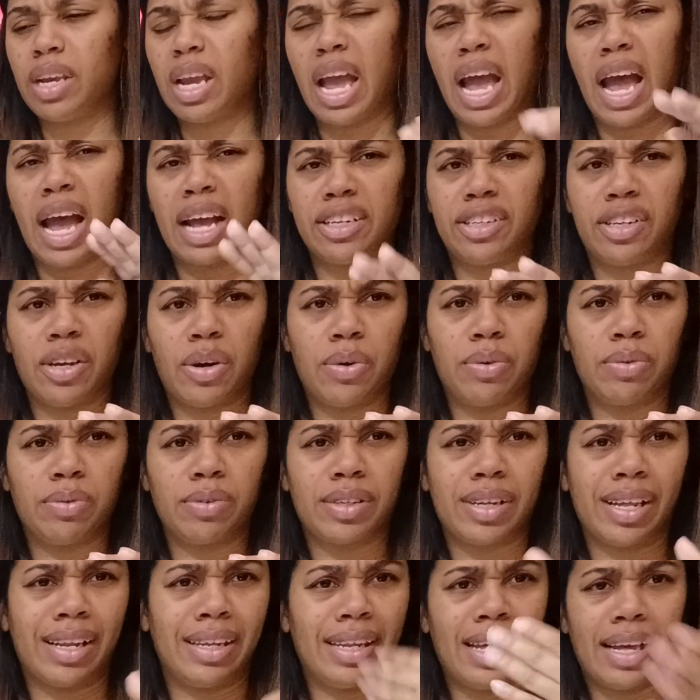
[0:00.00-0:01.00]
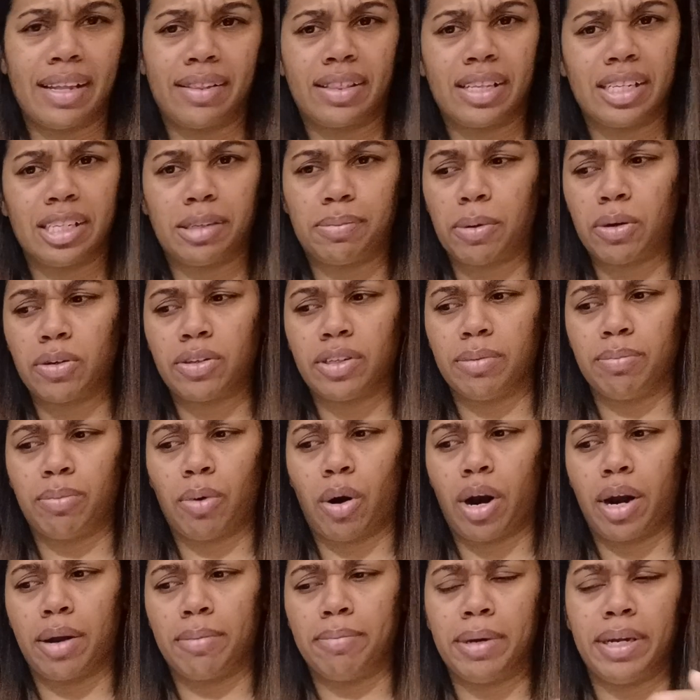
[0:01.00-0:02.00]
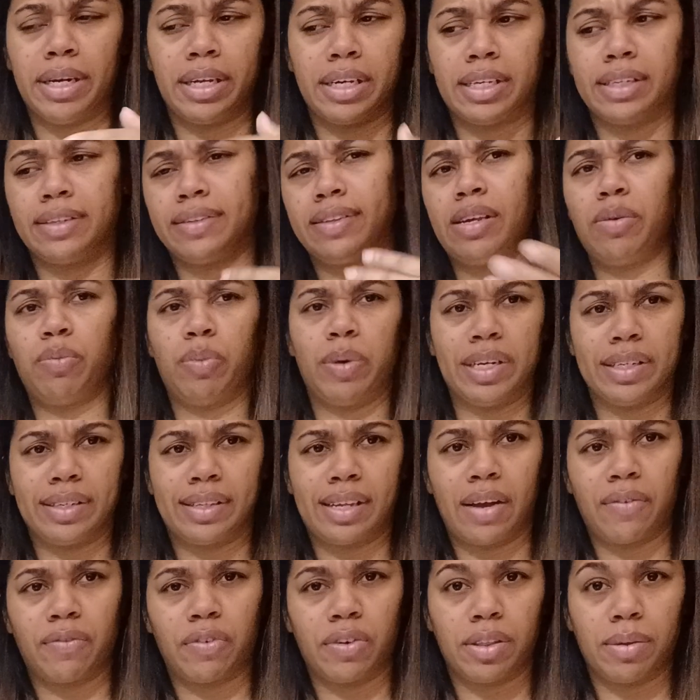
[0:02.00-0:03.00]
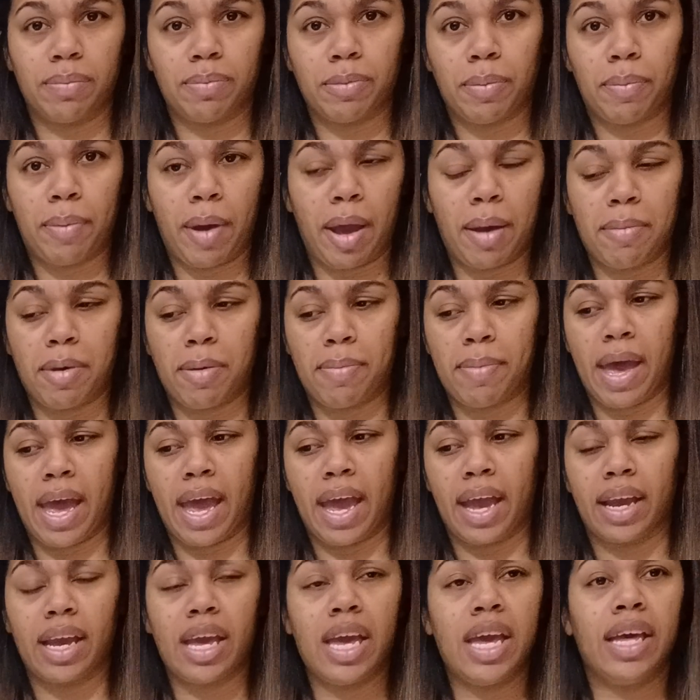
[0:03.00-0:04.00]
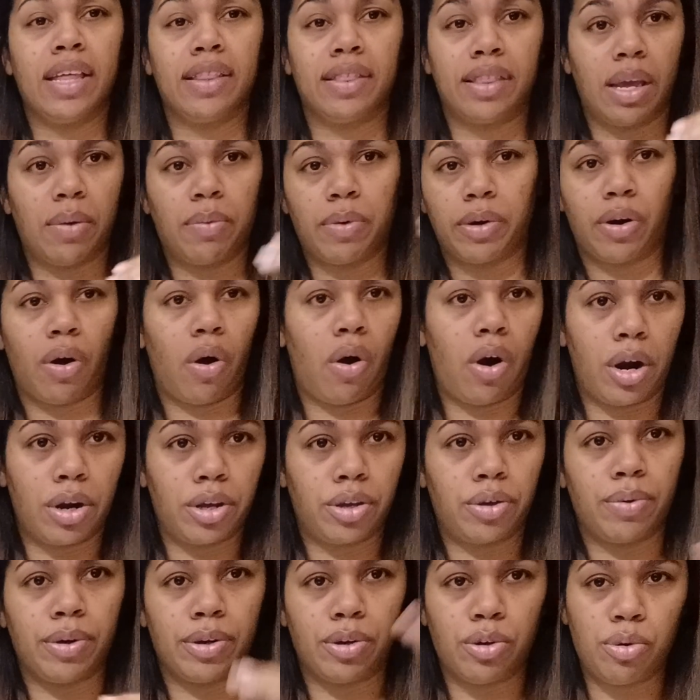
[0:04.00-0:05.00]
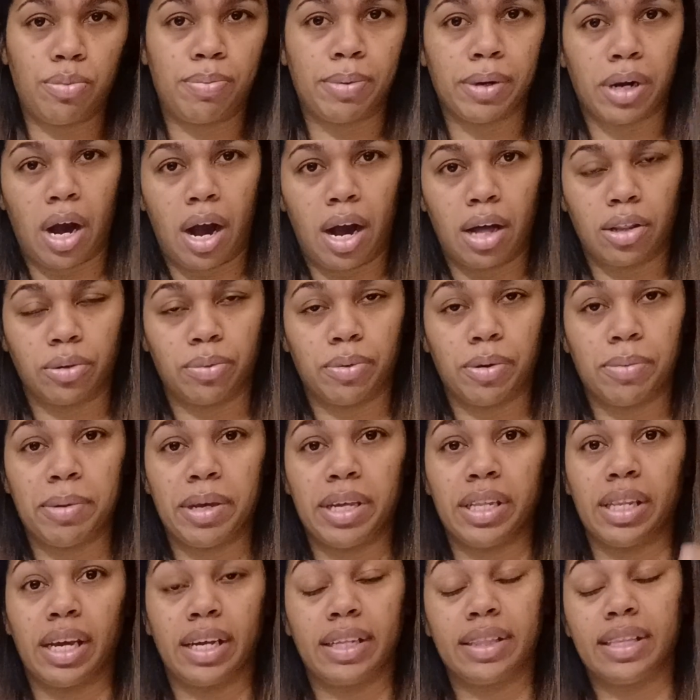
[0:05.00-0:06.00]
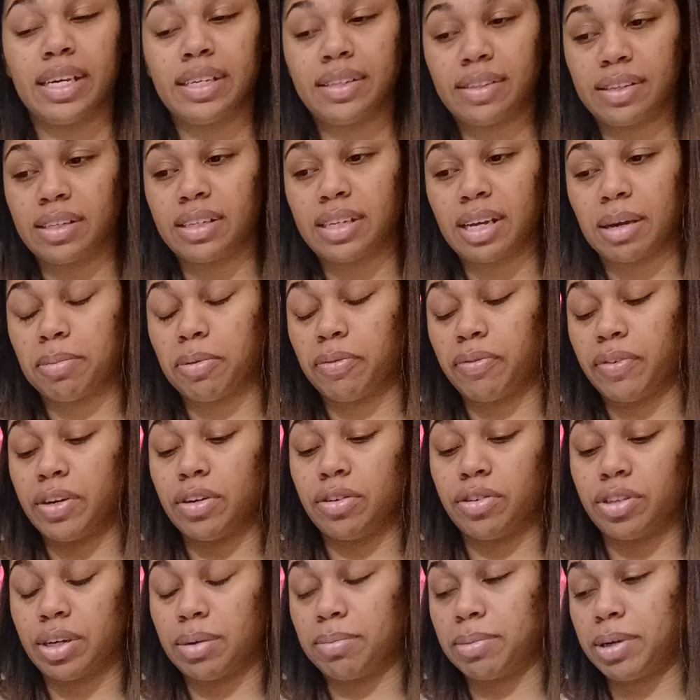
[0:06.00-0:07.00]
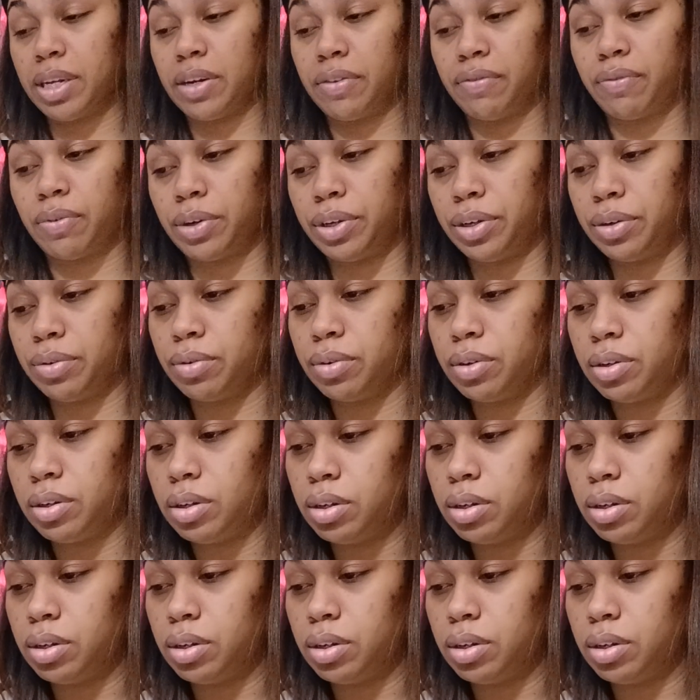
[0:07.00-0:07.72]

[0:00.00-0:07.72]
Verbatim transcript: I don't let this person borrow money, because then when it's time for them to pay me back, they want to argue and hoop and holler with me. Like that's the type of energy I'm getting for you.